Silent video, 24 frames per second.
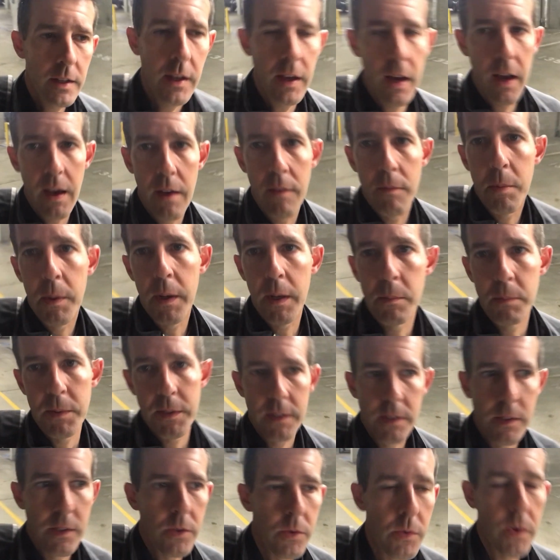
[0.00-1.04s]
I've been up
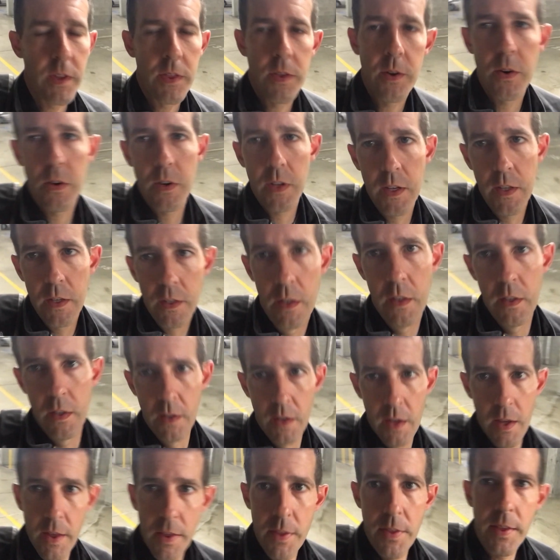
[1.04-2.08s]
since 3:30,
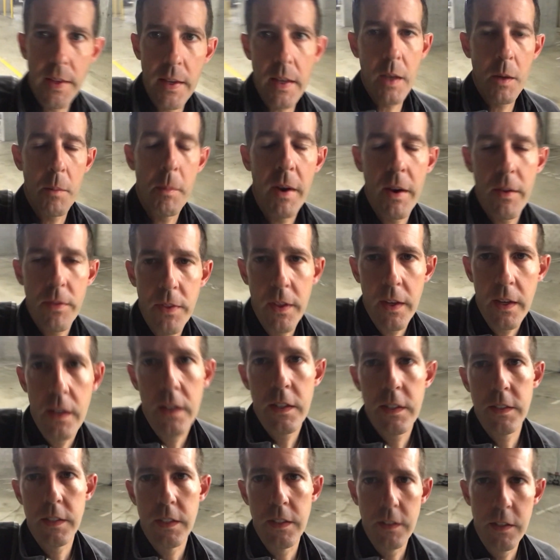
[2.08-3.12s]
thinking about
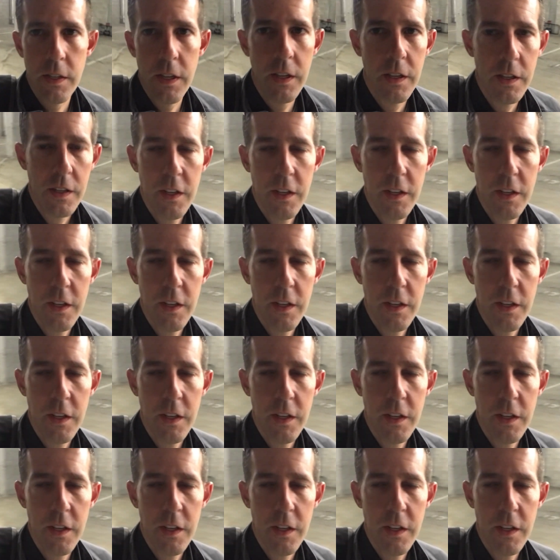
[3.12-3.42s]
things and